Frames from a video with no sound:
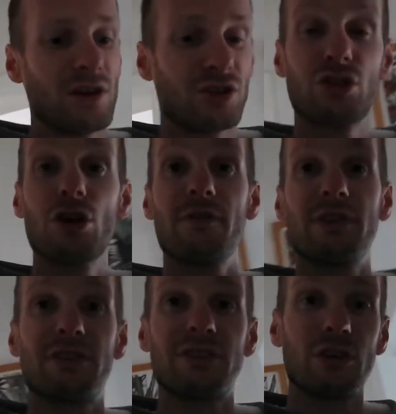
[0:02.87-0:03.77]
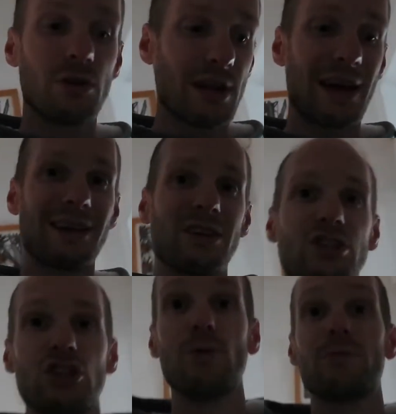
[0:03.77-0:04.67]
serviced soon
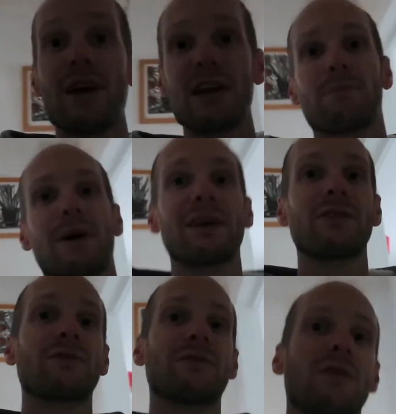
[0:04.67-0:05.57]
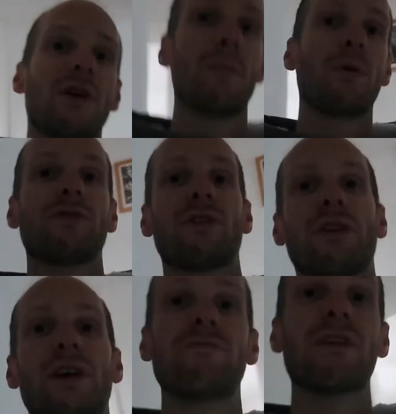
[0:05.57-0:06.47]
and new brake pads put
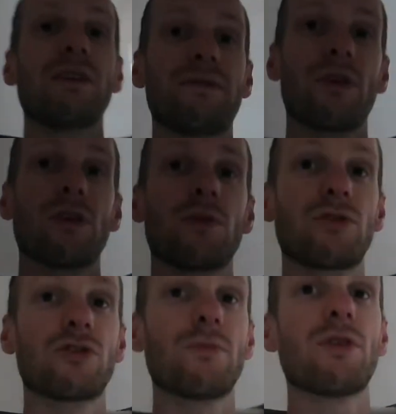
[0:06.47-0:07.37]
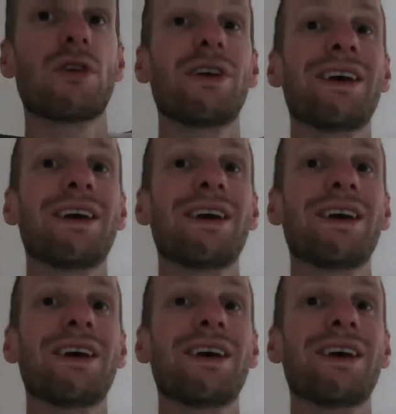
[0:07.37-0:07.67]
on it, ready for the summer.